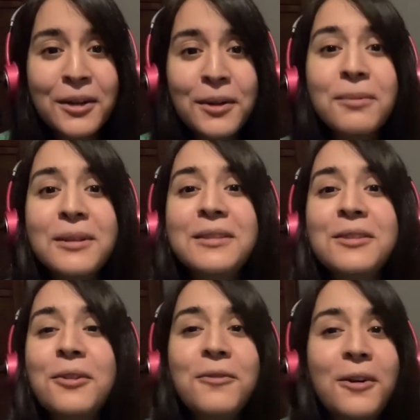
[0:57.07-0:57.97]
please
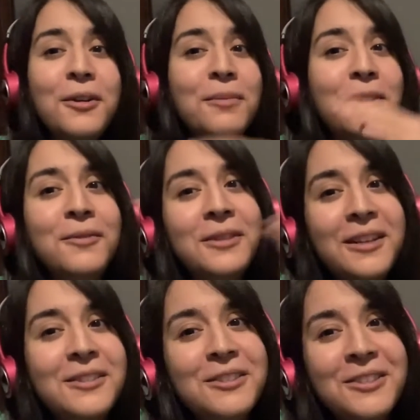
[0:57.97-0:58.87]
go follow me over
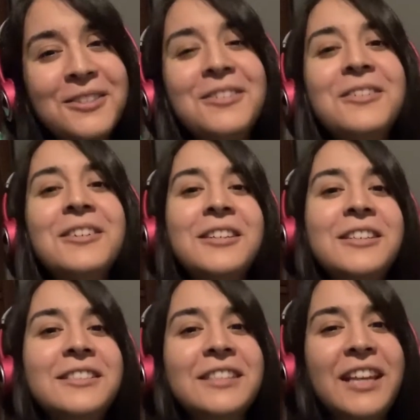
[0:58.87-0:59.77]
there too,
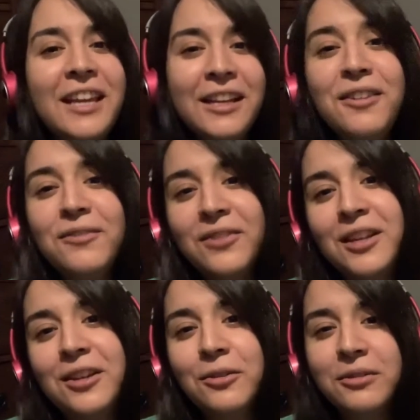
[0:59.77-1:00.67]
because any
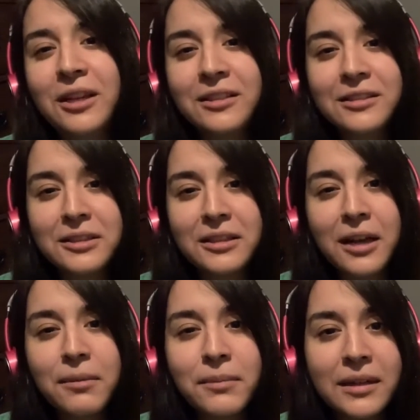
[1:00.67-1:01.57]
video that does
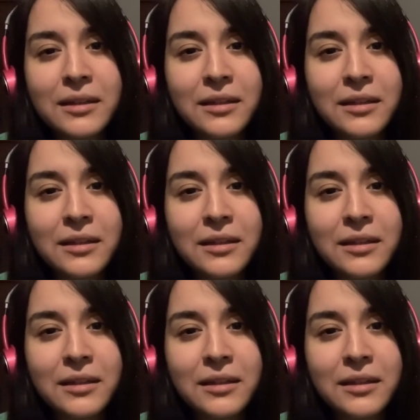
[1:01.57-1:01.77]
not make